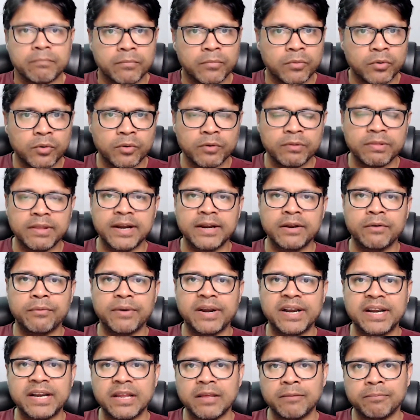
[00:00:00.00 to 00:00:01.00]
more than
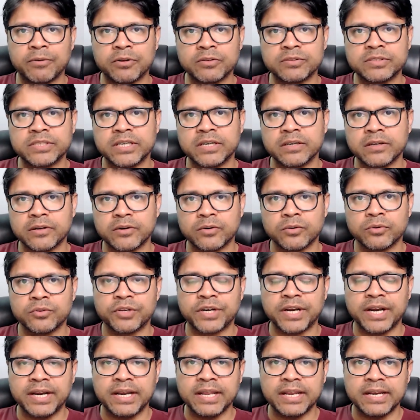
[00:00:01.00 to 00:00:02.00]
20%
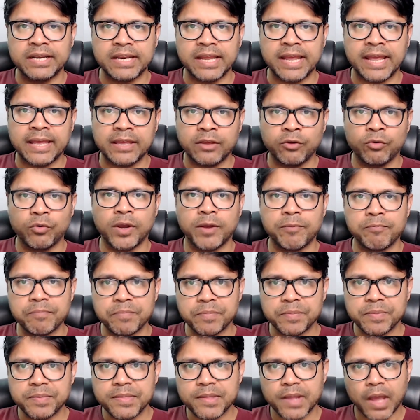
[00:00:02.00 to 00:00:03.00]
growth rate in
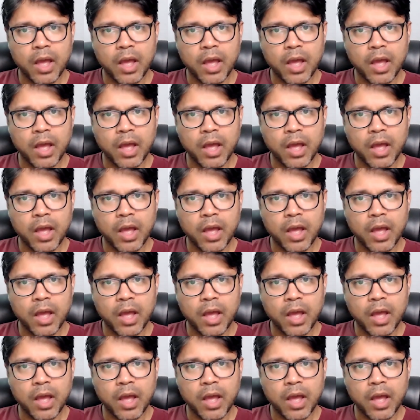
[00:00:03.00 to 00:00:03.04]
AUM.